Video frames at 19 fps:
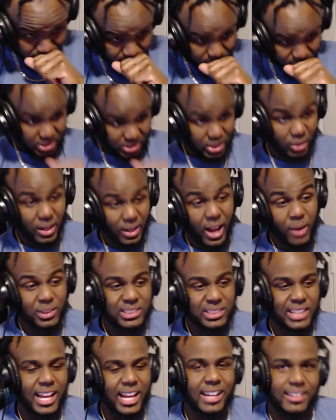so that
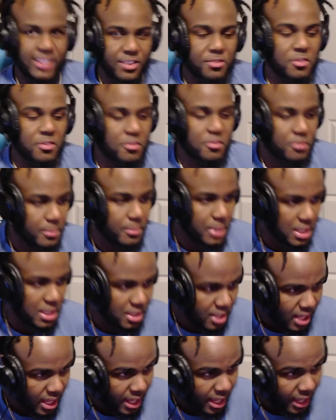was like different for me,
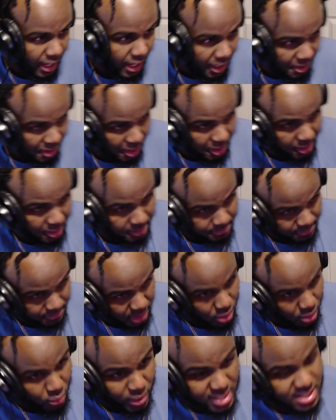and uh, he
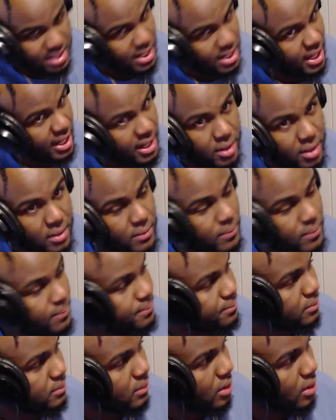resonated,
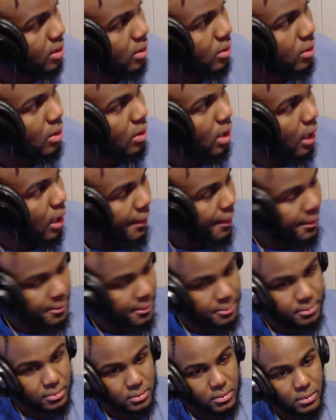um,
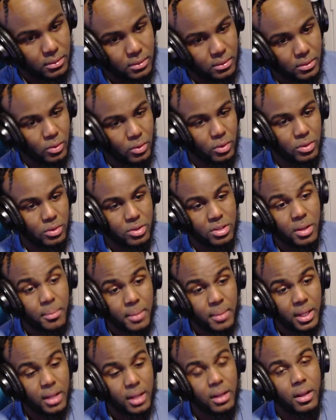to
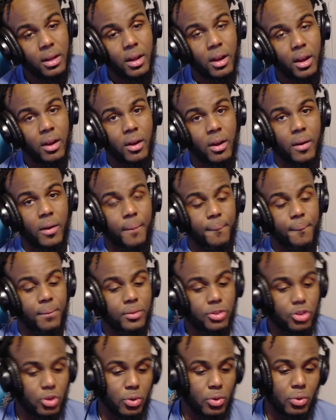me
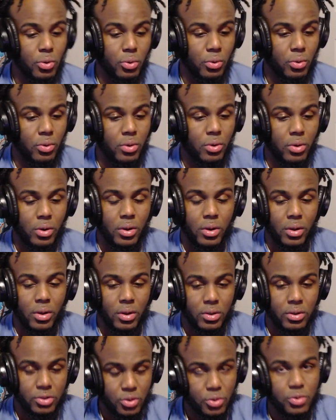through
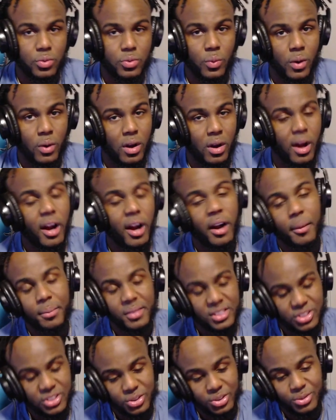Juice WRLD,
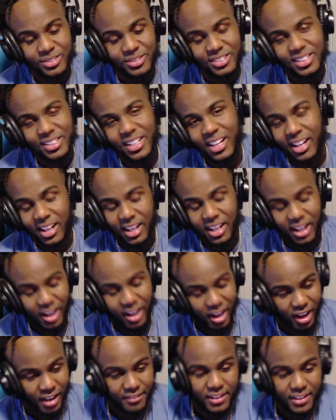RP Juice.
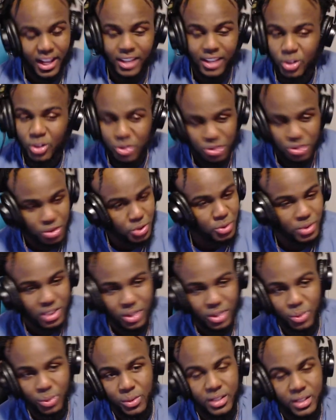Uh, if y'all know Juice,
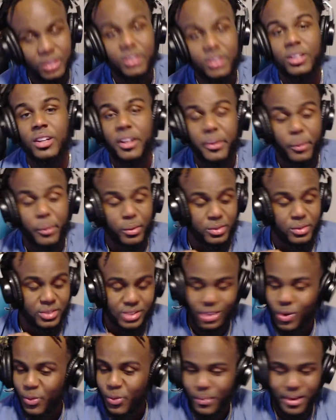he he he was
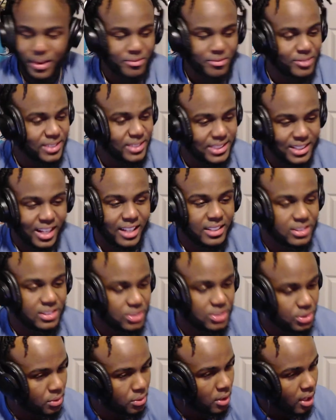dope at freestyling
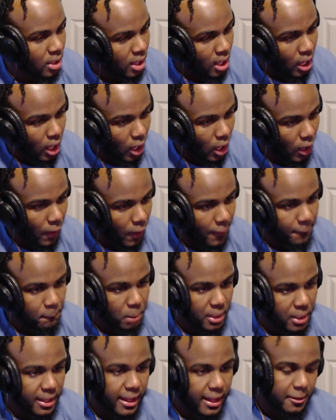too. Um, but
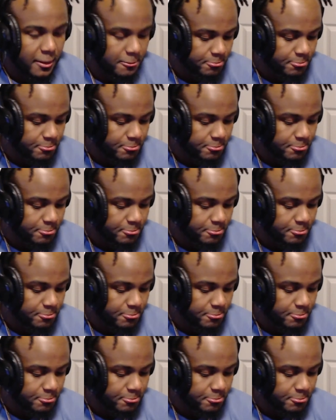yeah,